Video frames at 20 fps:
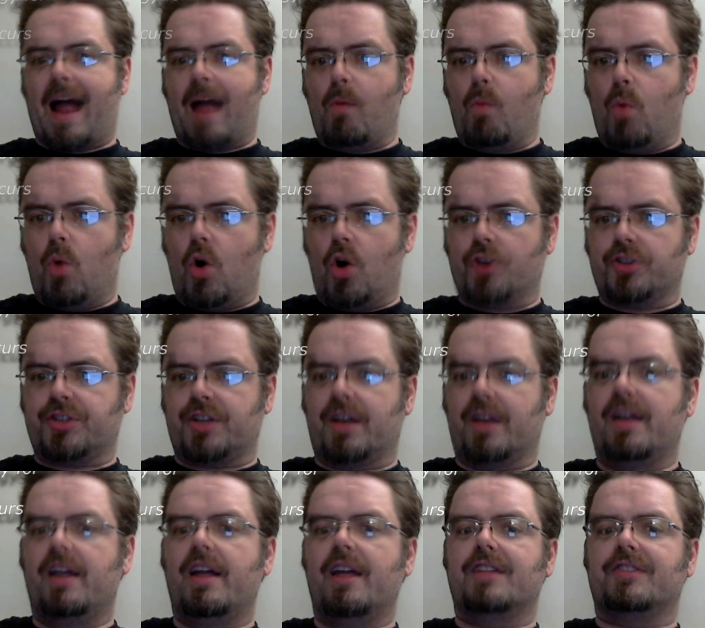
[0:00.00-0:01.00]
and water
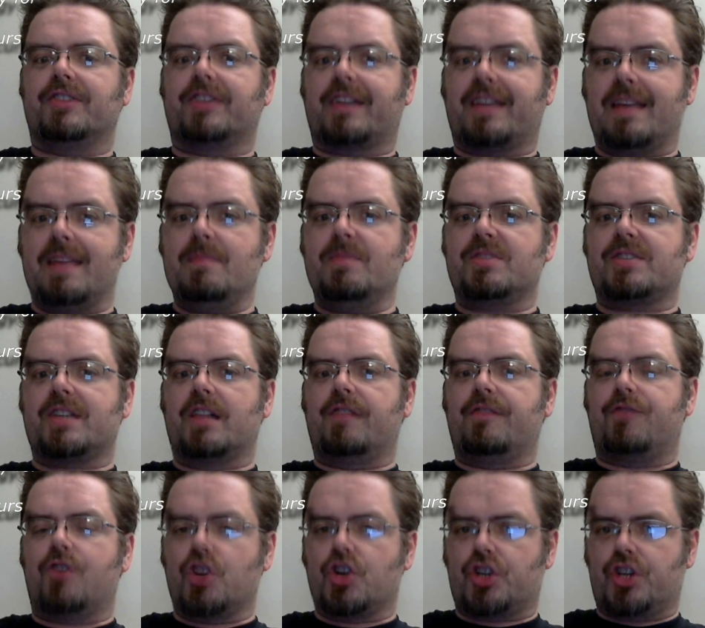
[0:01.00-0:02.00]
to keep the cell
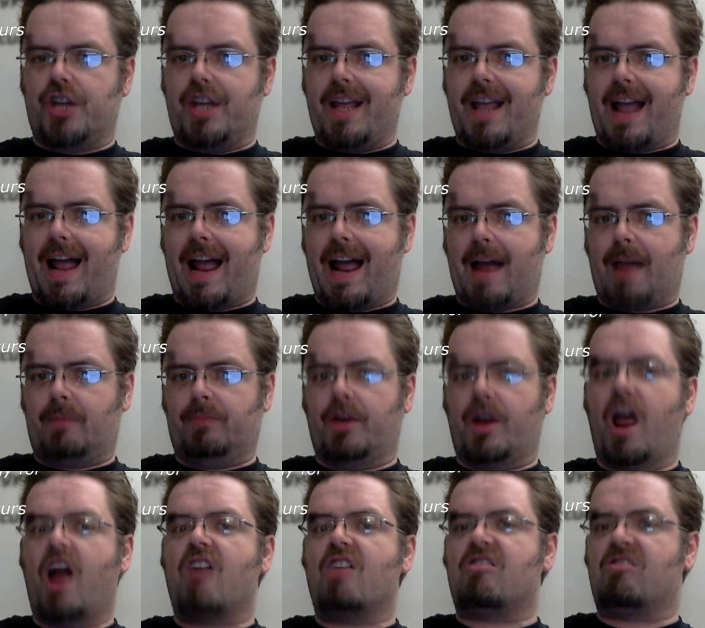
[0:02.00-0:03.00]
functioning,
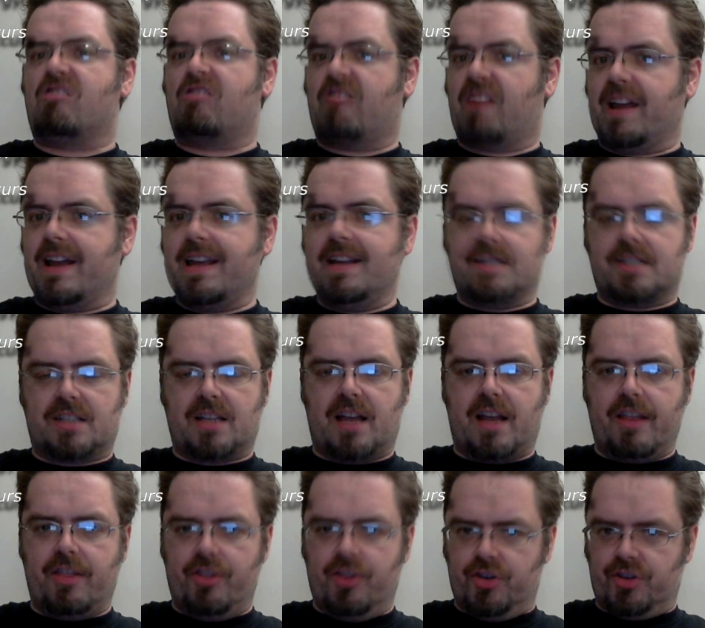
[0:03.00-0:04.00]
happen right
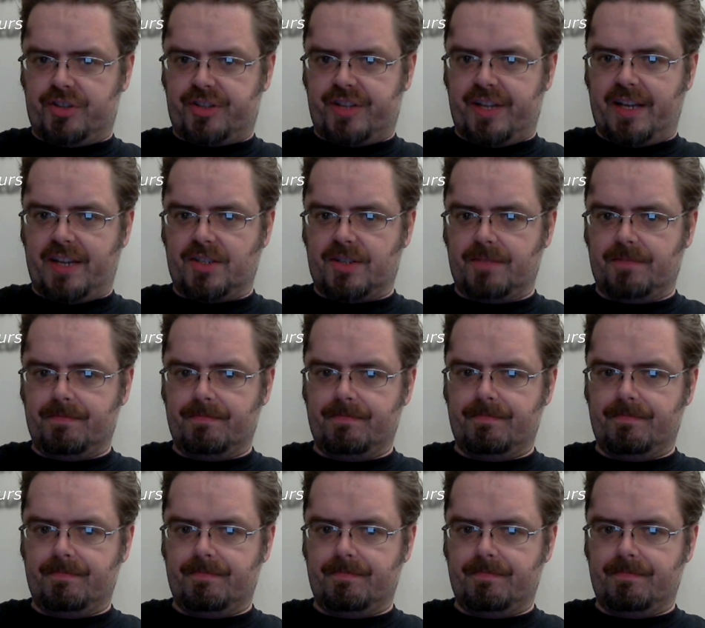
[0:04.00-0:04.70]
inside those things.